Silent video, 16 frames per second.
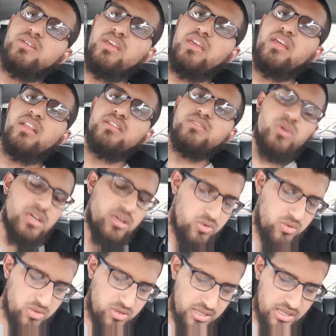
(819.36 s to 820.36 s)
yeah, that's quite
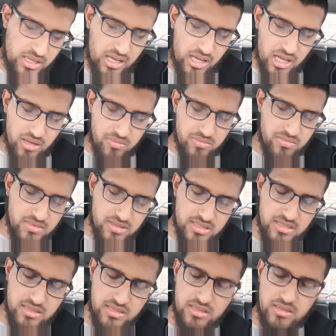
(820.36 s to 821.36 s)
cool. On
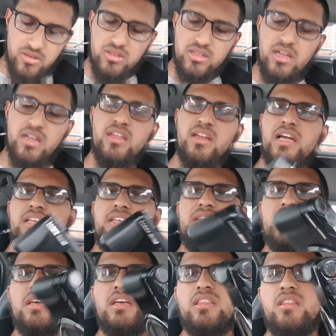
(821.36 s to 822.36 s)
the other
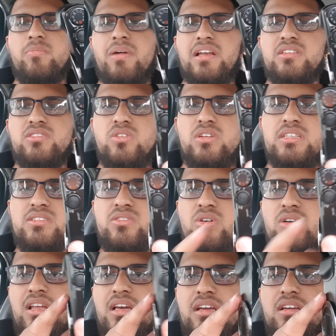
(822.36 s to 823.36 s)
hand, the Panasonic's
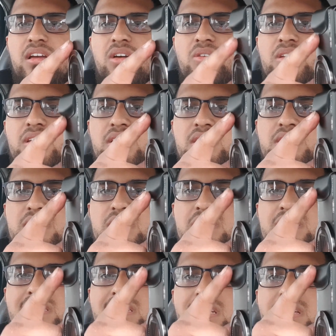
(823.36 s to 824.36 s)
got like only a
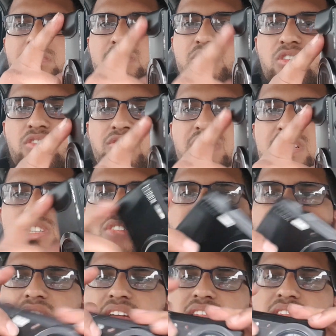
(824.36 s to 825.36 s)
slim sort of ridge over
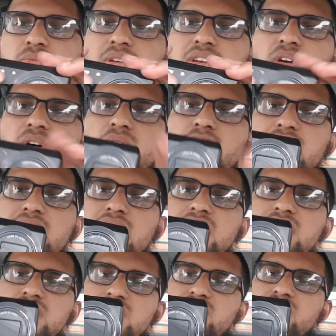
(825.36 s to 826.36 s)
here, so when you're holding it,
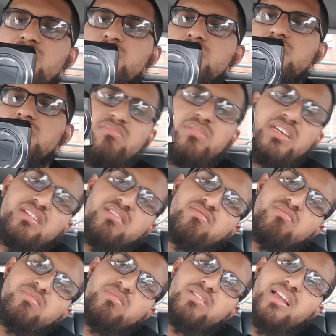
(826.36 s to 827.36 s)
it just feels a bit
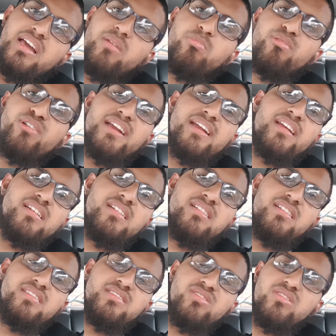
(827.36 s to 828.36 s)
like a brick.
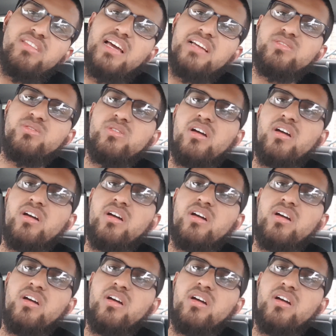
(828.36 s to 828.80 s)
It's not that too